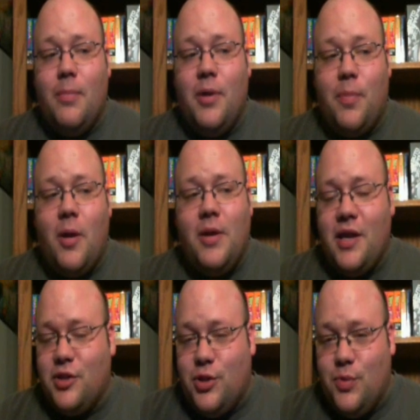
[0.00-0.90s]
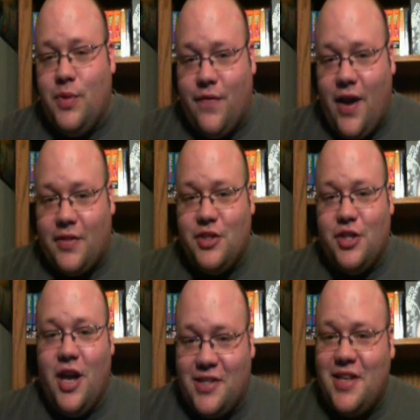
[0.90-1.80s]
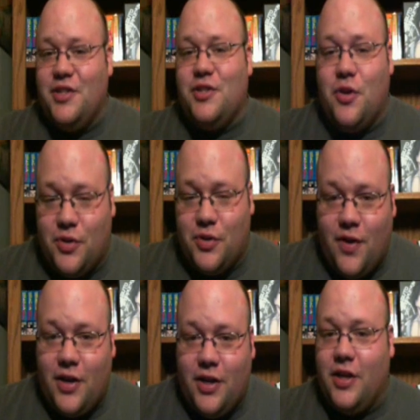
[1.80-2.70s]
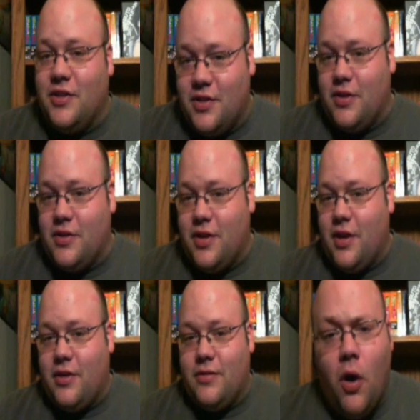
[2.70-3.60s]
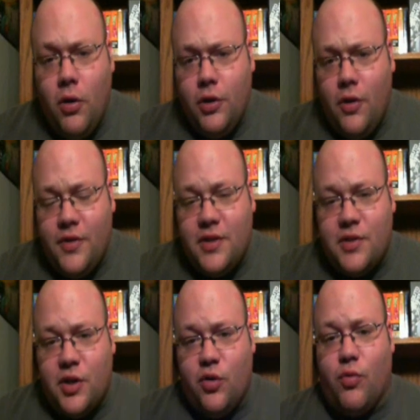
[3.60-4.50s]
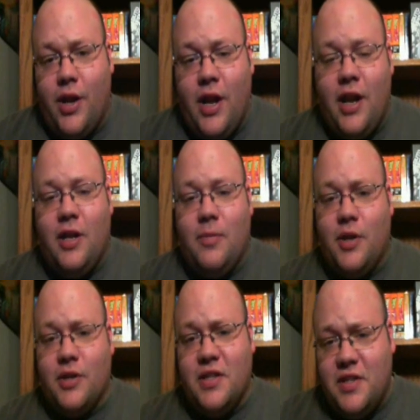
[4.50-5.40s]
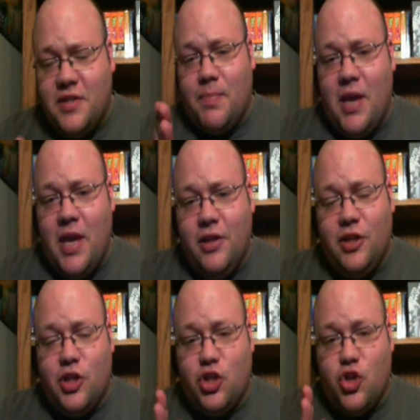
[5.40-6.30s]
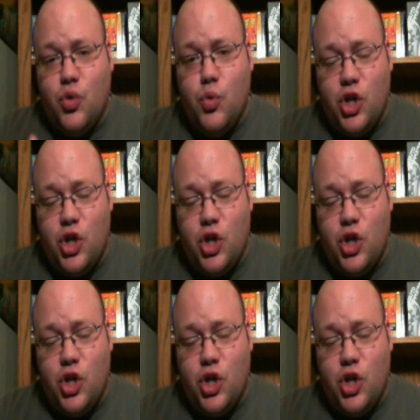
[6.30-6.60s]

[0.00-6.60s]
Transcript: but it probably has to do with the fact that you got Sage Naruto fighting against Sasuke all in all, this is a great ending because this is appealing to two